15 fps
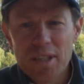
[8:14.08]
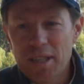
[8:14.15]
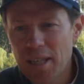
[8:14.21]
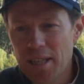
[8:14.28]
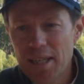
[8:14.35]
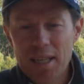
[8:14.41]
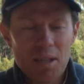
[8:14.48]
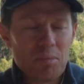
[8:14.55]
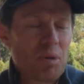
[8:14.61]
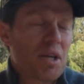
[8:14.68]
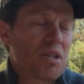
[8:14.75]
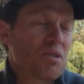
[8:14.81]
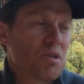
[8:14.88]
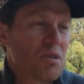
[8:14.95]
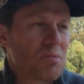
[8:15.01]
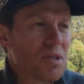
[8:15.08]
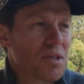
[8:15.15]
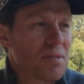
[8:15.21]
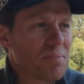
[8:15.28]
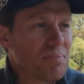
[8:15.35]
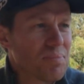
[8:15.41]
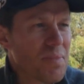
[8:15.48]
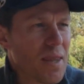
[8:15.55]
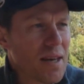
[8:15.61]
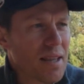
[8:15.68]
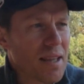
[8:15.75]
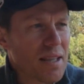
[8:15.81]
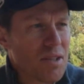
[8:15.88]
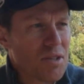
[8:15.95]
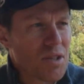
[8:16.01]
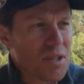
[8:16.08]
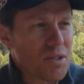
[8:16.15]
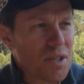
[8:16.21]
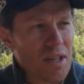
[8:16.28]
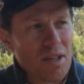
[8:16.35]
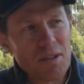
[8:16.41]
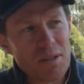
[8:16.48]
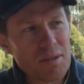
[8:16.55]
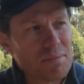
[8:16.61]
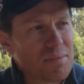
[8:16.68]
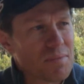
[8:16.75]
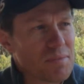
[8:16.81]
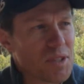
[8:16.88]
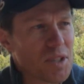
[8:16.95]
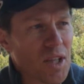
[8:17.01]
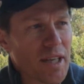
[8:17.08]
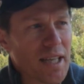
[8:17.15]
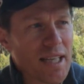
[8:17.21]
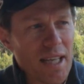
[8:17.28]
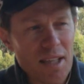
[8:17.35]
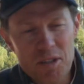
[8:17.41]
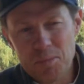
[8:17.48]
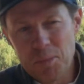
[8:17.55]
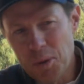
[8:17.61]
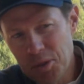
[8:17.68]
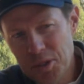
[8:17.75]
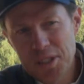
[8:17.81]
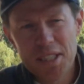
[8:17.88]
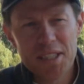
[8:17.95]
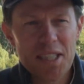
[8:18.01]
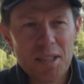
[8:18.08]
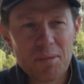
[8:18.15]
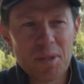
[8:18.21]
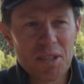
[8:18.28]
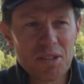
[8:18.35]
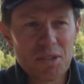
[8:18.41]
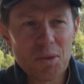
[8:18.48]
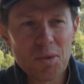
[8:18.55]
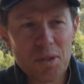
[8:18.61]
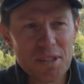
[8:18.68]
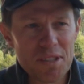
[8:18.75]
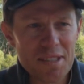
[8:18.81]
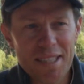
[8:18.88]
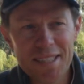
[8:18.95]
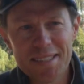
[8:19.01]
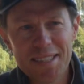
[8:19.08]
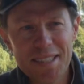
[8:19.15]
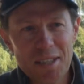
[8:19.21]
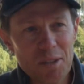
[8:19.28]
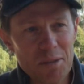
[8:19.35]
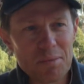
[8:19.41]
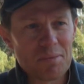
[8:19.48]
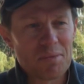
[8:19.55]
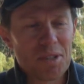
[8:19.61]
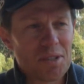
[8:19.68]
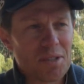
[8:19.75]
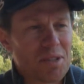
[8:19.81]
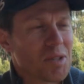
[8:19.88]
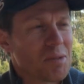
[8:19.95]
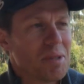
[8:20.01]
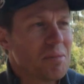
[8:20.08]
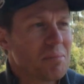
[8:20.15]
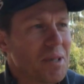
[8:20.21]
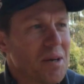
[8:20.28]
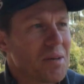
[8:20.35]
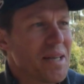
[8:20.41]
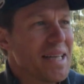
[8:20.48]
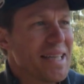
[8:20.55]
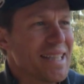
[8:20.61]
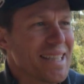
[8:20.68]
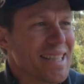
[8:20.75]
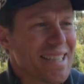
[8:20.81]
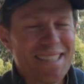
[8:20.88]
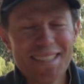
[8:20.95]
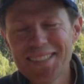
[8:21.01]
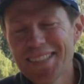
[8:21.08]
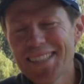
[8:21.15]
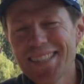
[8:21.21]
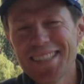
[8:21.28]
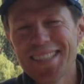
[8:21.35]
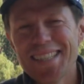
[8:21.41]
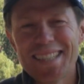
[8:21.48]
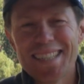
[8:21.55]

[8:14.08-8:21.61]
so yeah, you get in the press rooms and you know they usually say, oh, do you like any other sports? And you tell them these stories, and they say, oh, geez, you could have been a pro at anything, you know. So.